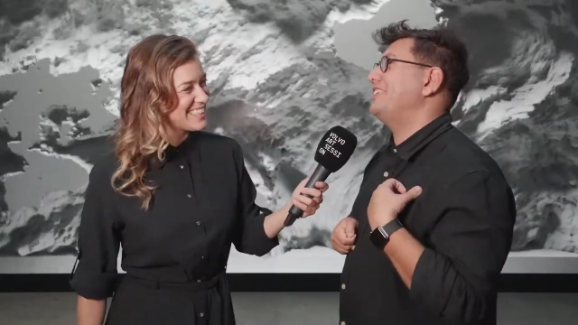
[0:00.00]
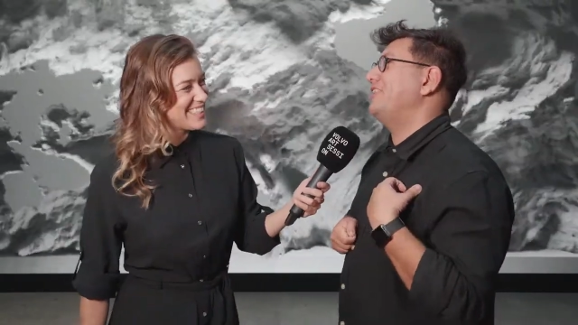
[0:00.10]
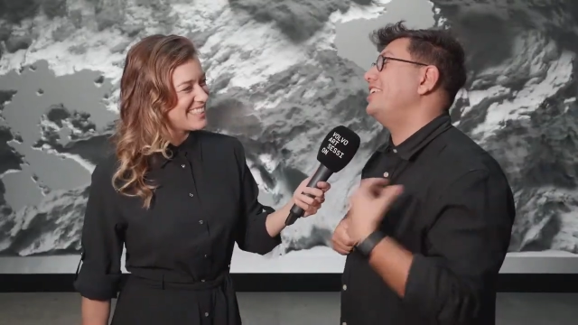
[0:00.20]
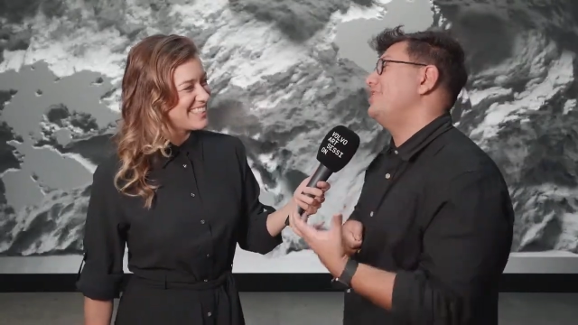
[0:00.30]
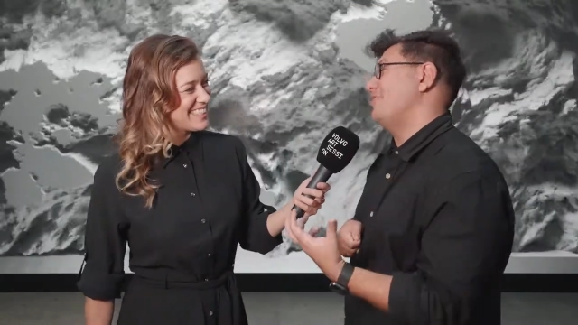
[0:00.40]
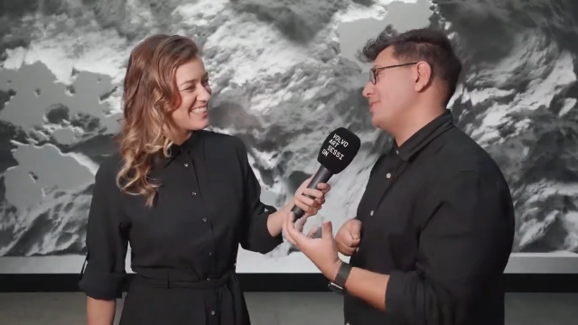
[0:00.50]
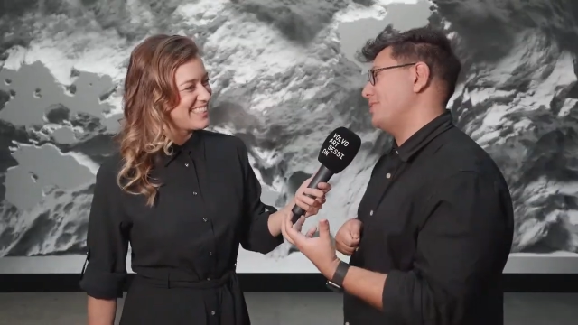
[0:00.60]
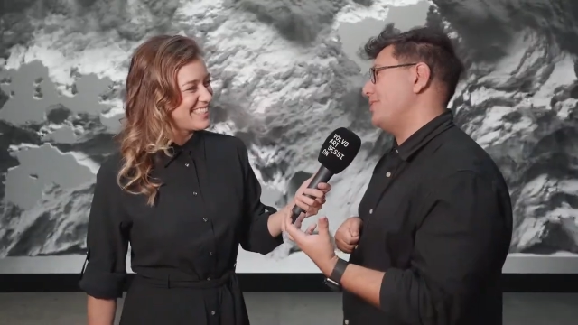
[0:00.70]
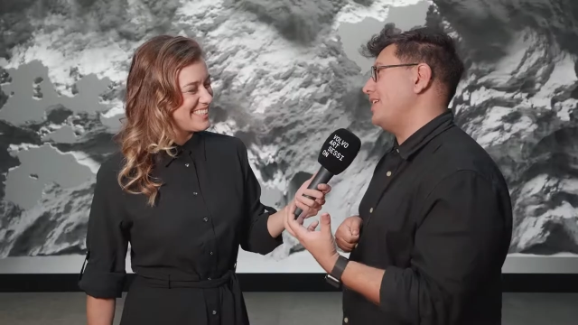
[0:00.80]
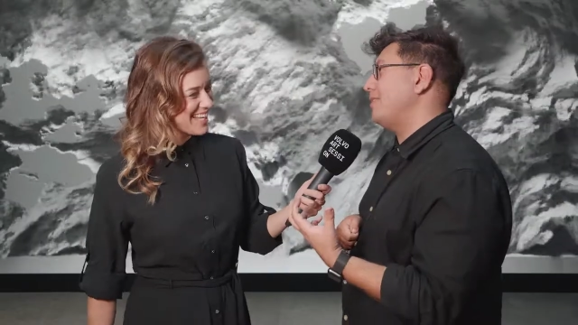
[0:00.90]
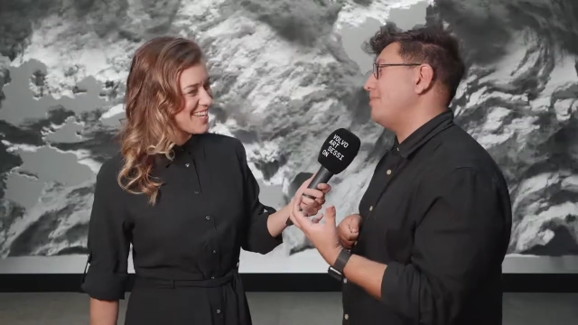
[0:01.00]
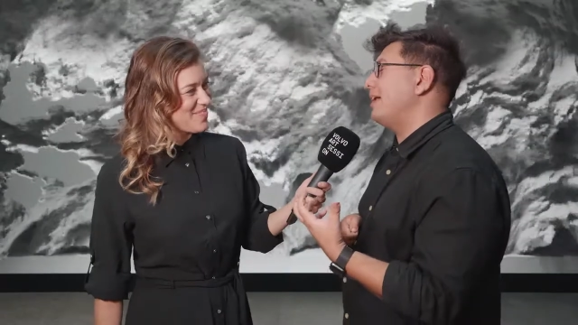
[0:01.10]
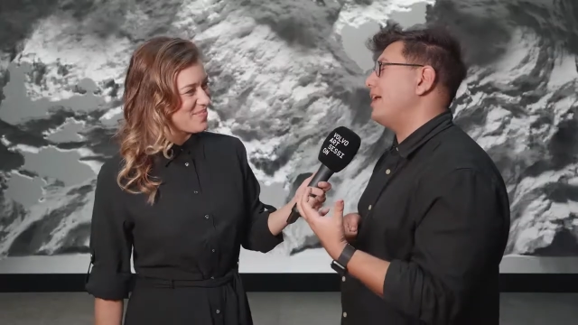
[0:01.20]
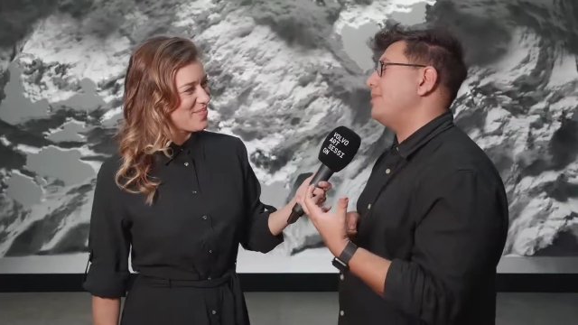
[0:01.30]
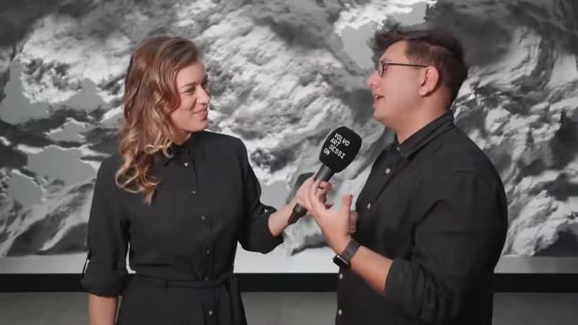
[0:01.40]
Speaker 1: very involved, and I'm, I'm,
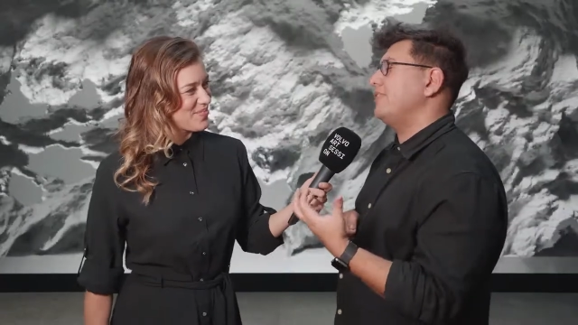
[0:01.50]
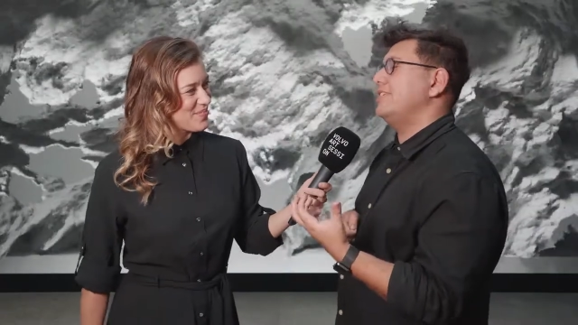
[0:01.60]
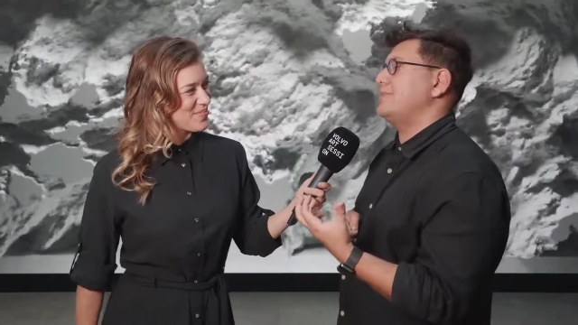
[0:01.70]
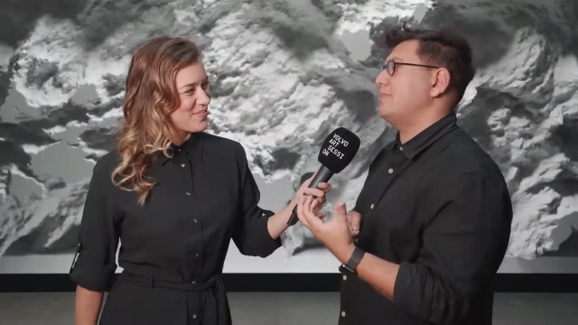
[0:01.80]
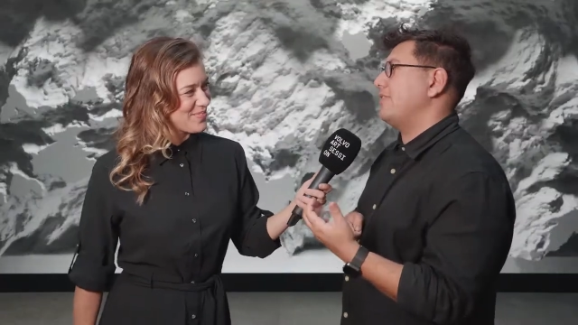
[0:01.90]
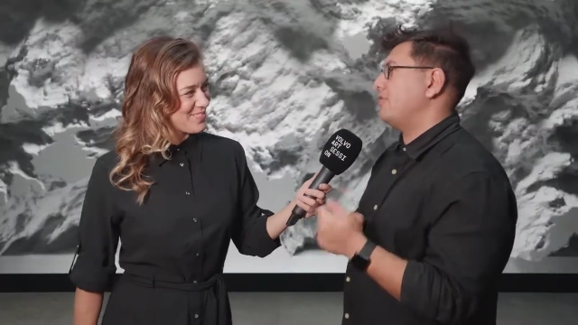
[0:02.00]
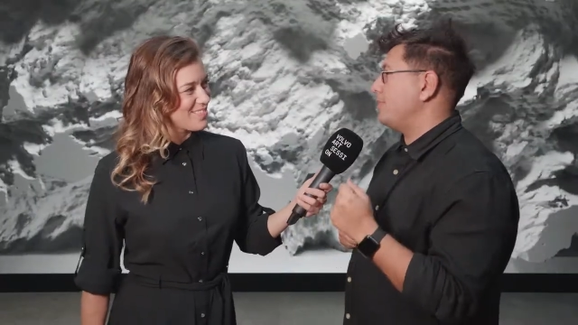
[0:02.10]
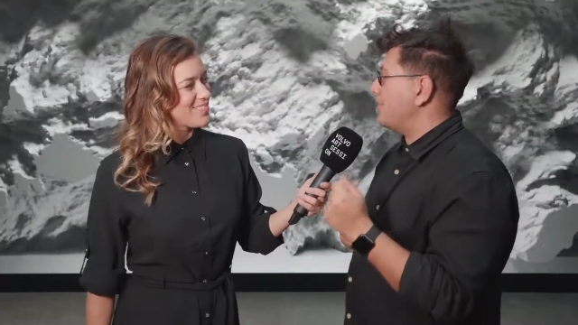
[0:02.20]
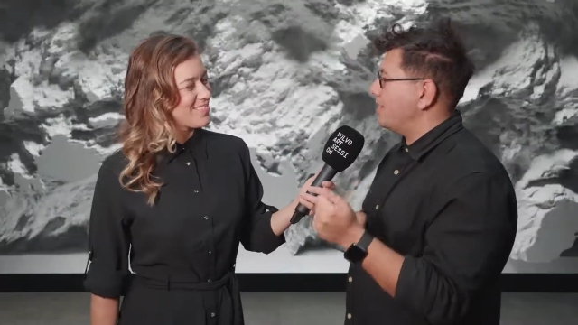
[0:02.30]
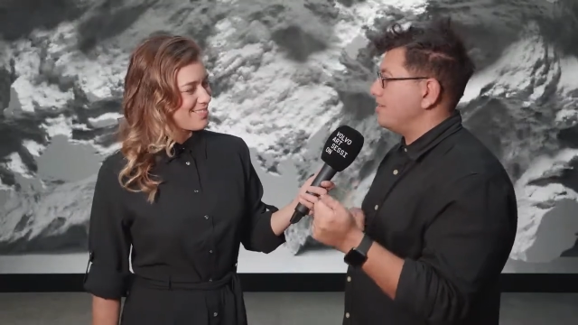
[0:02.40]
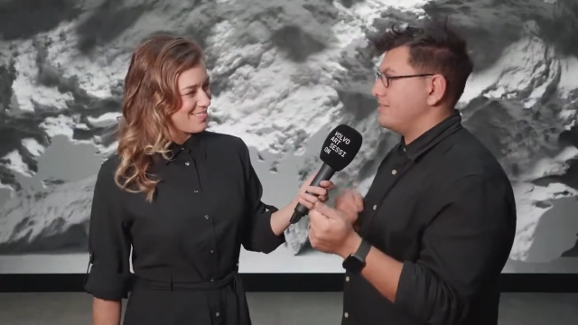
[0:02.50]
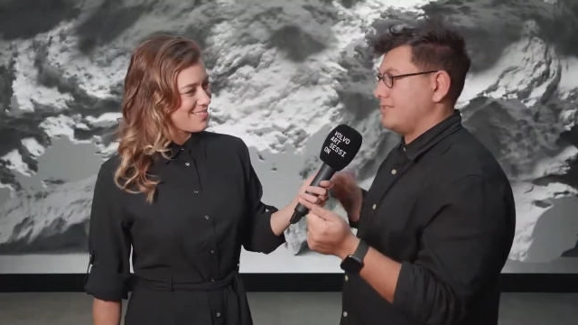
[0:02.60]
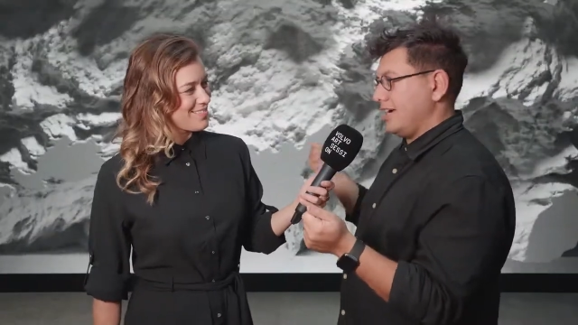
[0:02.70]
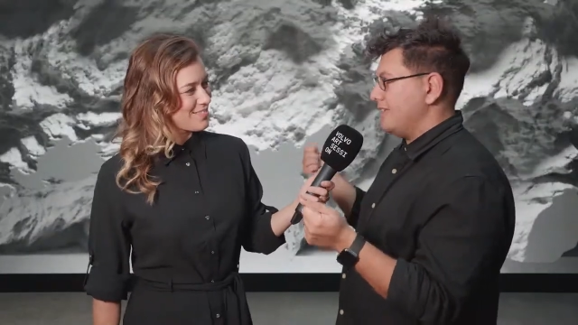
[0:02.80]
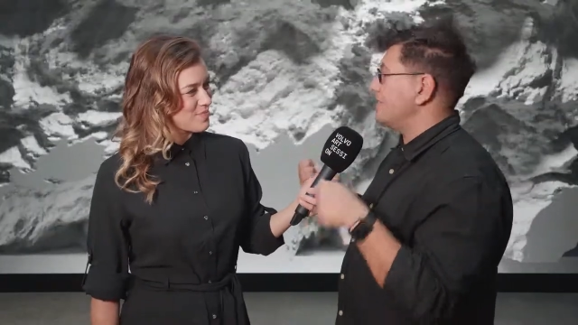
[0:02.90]
I'm, heavily inspired from art,
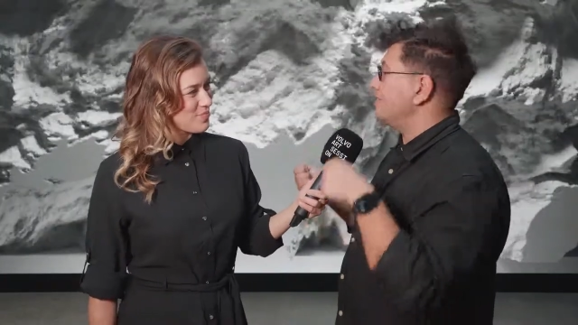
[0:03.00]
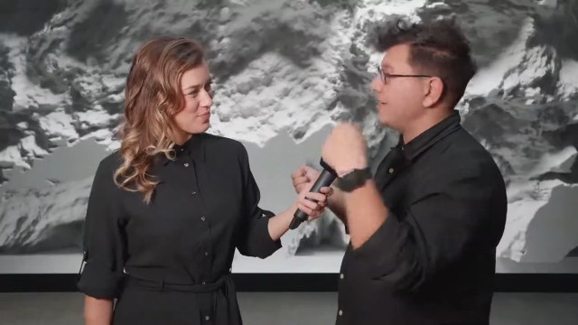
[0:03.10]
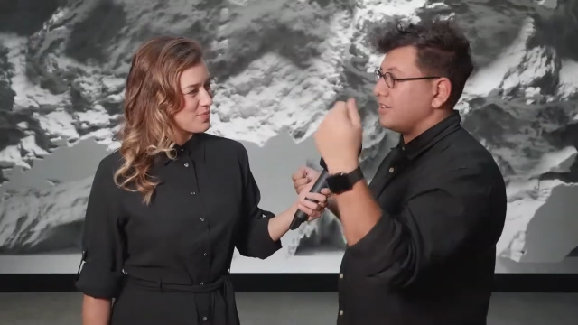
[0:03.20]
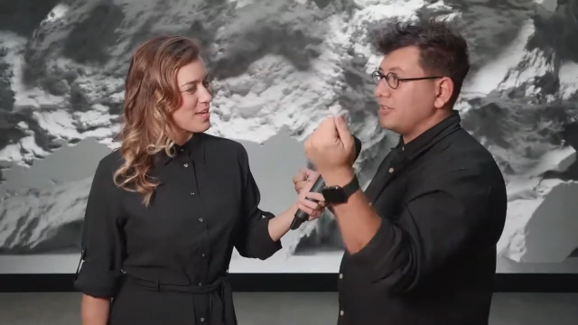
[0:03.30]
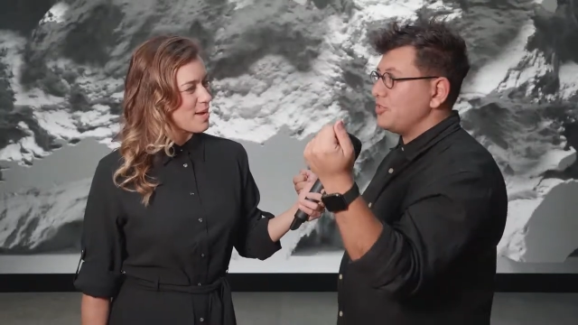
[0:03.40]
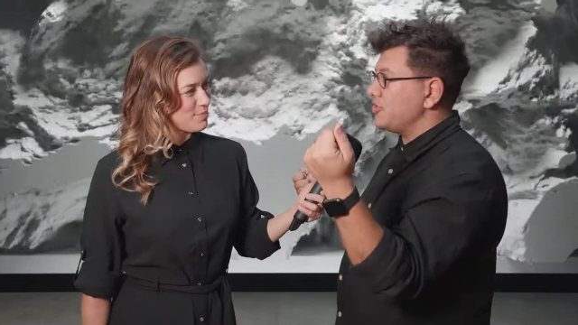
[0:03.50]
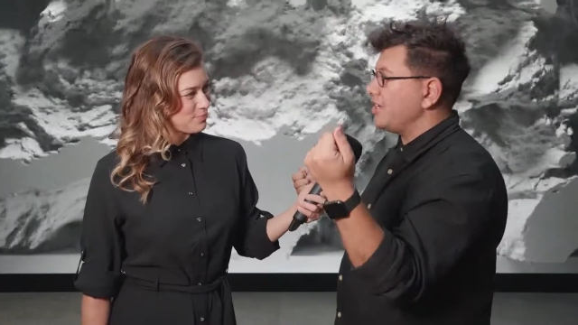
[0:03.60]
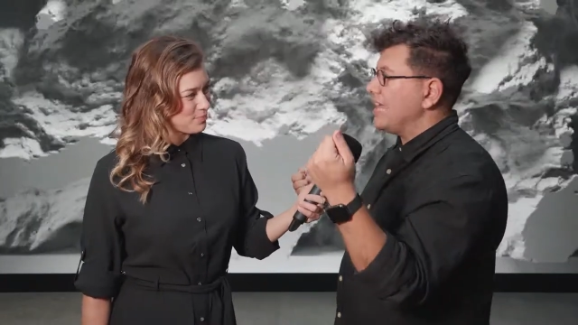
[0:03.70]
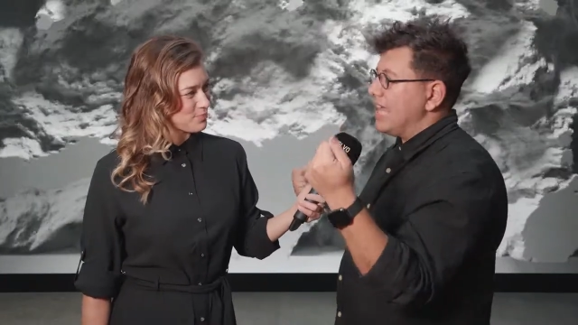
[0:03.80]
science, and technology.